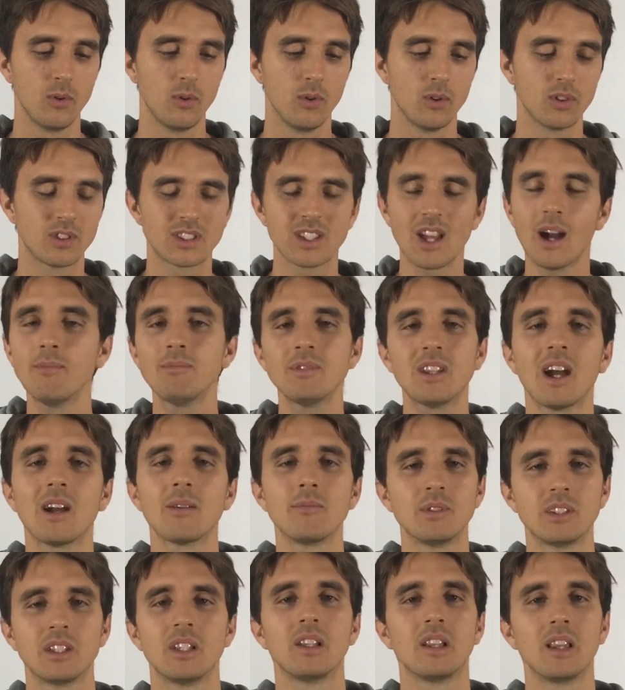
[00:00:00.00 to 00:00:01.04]

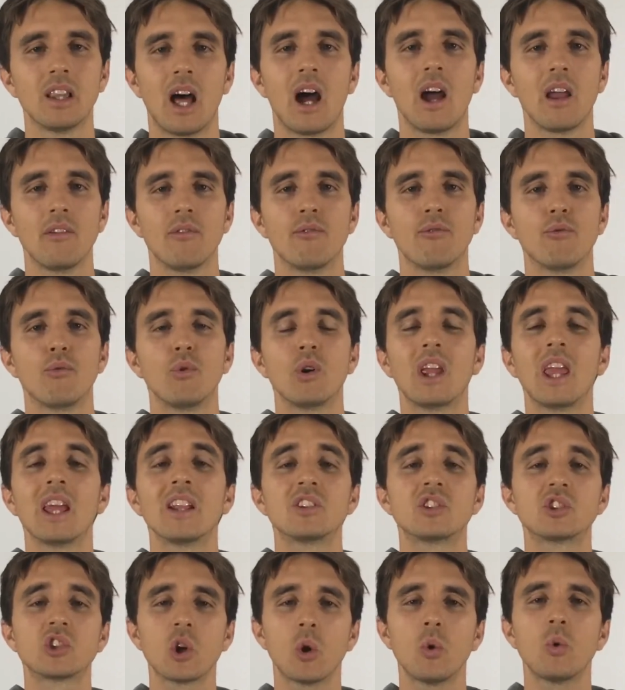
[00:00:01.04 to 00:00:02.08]
sometimes in life we
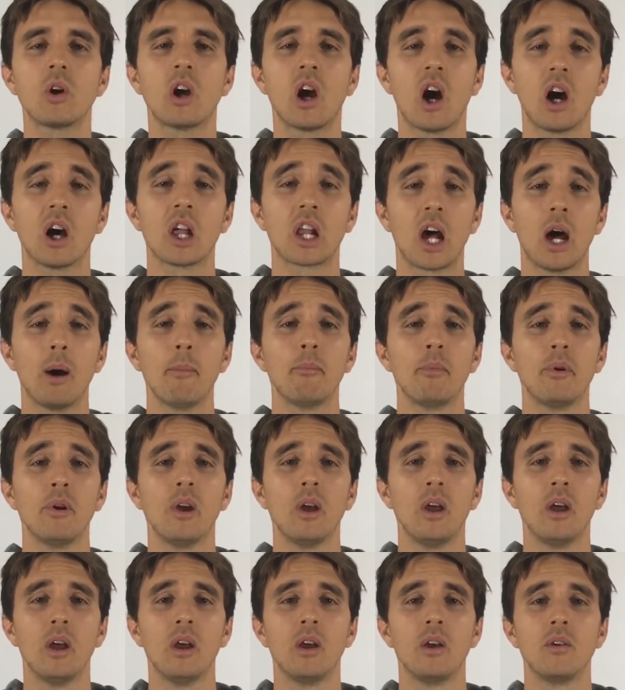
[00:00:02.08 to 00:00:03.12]
get so caught up,
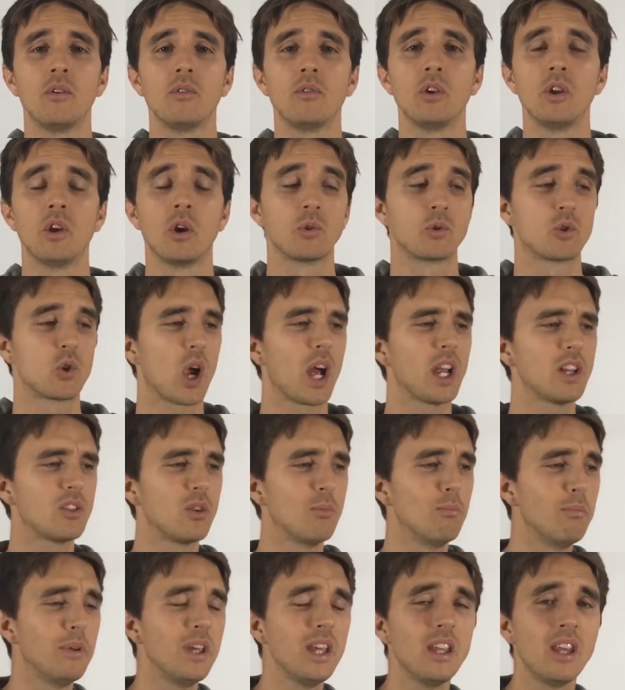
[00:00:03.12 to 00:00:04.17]
trying to
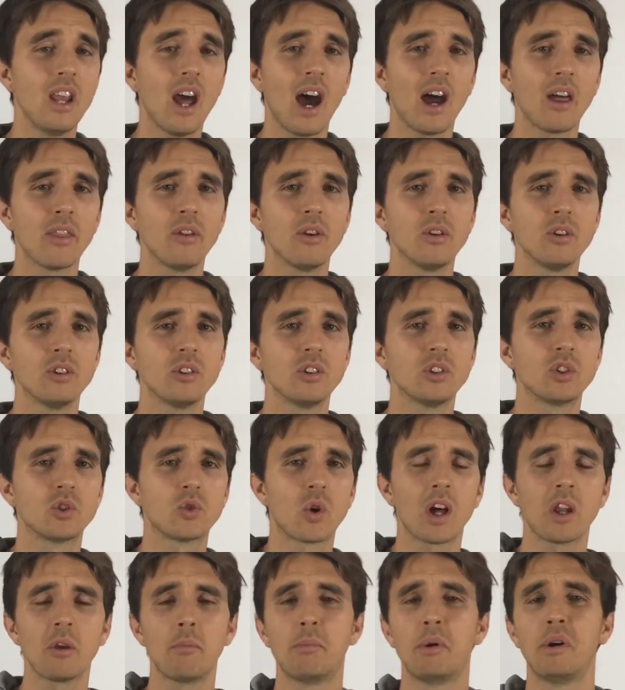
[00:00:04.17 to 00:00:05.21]
beat others,
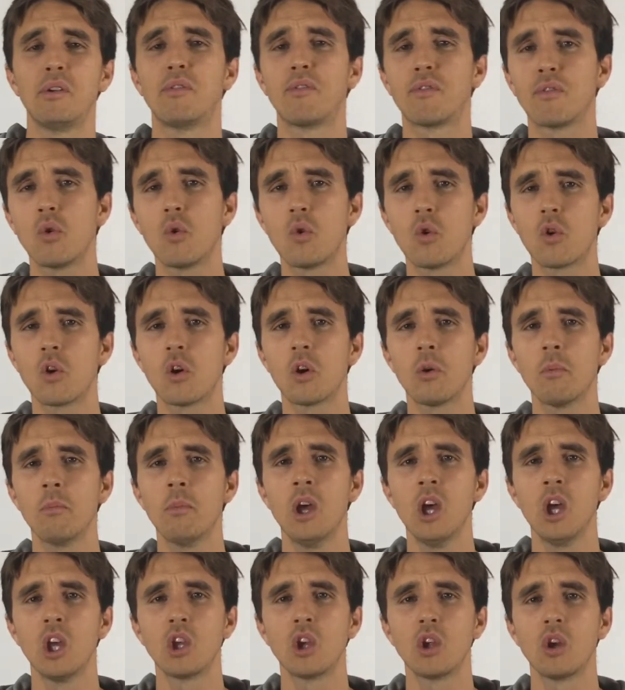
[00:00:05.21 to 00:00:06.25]
try to perform.
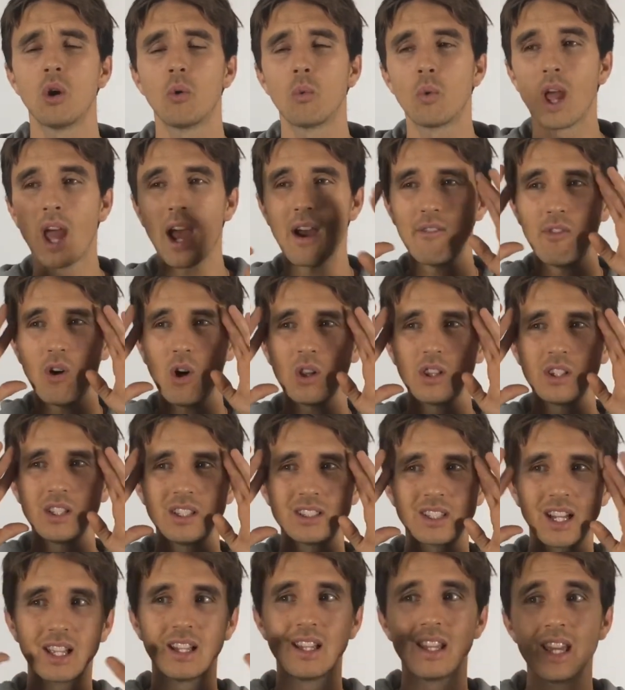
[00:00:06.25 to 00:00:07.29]
We have all
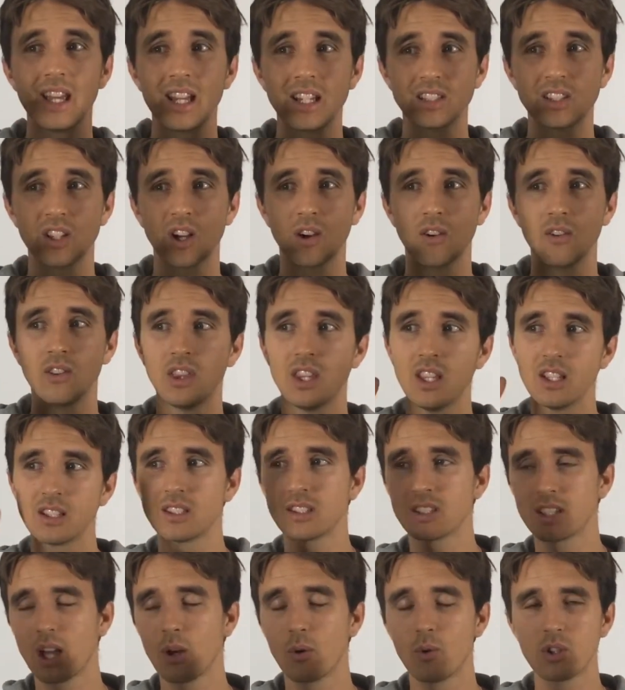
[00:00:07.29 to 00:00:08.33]
these ideas, or this
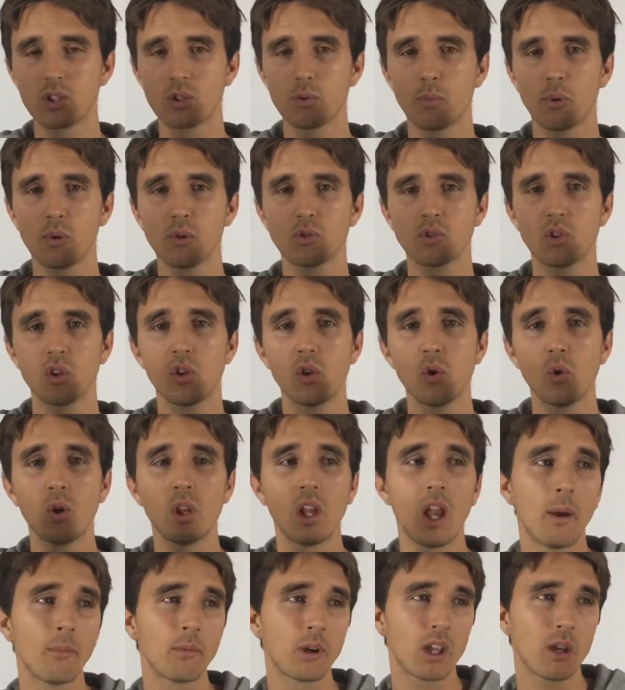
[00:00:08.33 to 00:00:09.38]
is how we're supposed to do it.
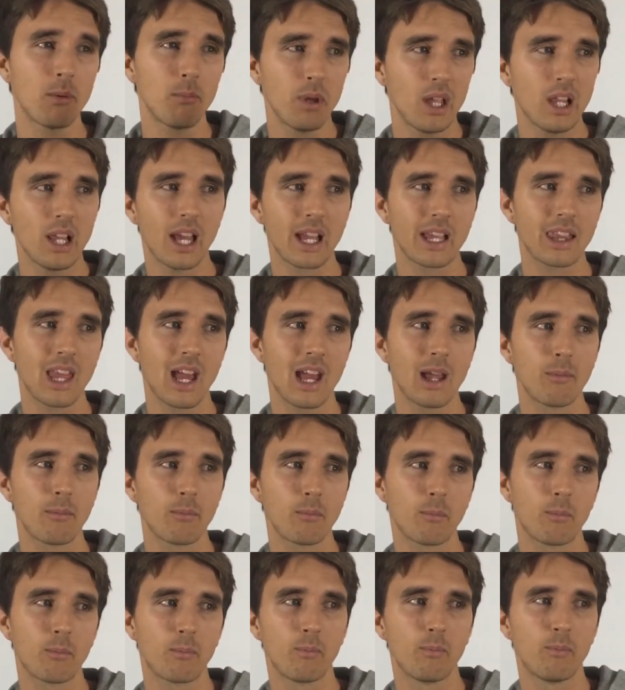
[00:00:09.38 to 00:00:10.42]
I'm gonna be like
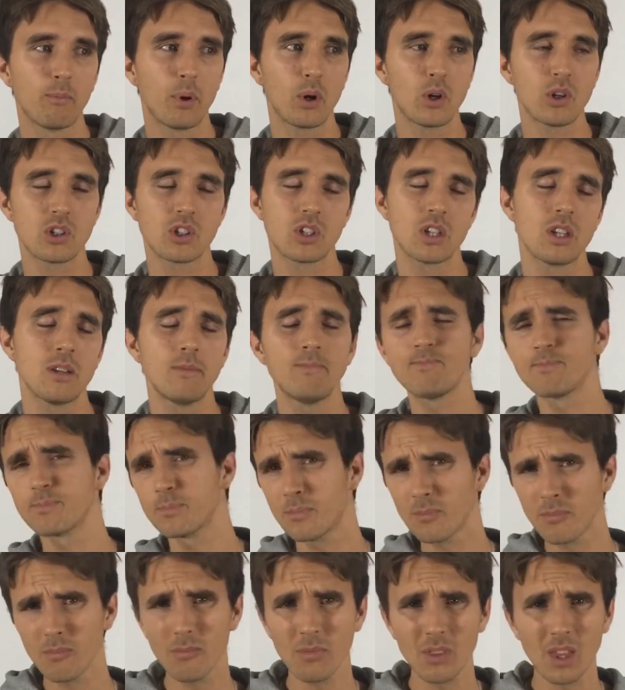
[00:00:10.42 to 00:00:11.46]
that person.
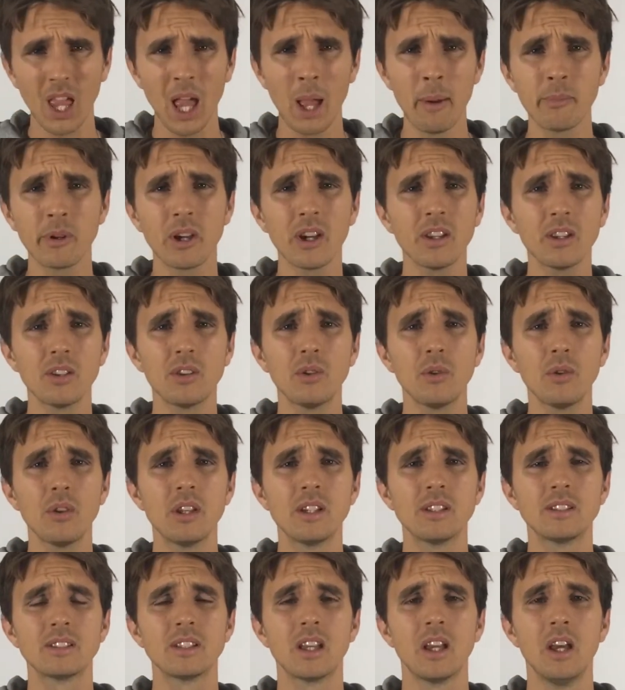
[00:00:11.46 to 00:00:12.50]
I'm gonna do
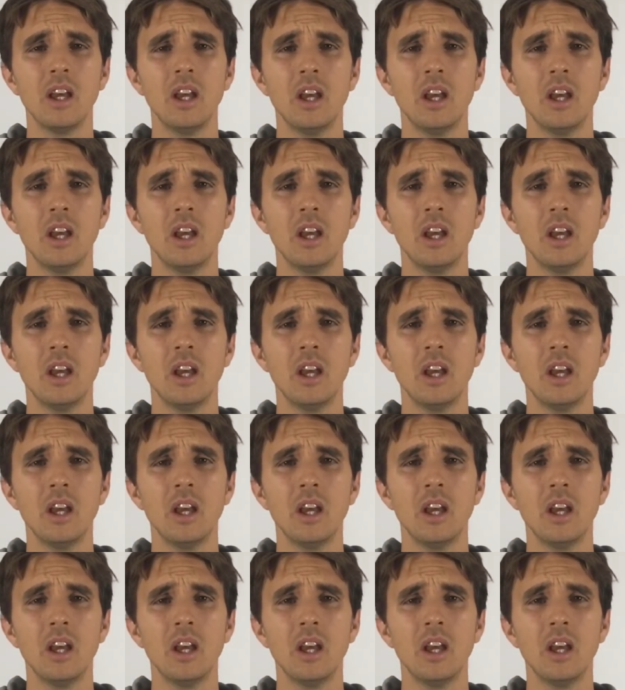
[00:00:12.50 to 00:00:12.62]
this.